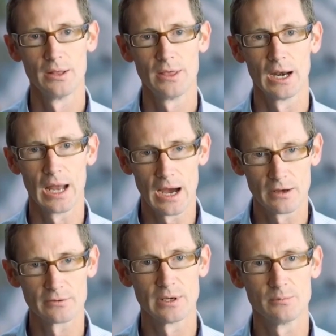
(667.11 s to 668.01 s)
that
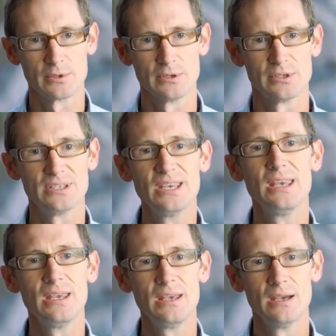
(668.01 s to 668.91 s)
allows them to
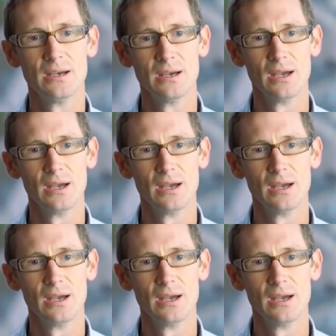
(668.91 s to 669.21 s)
see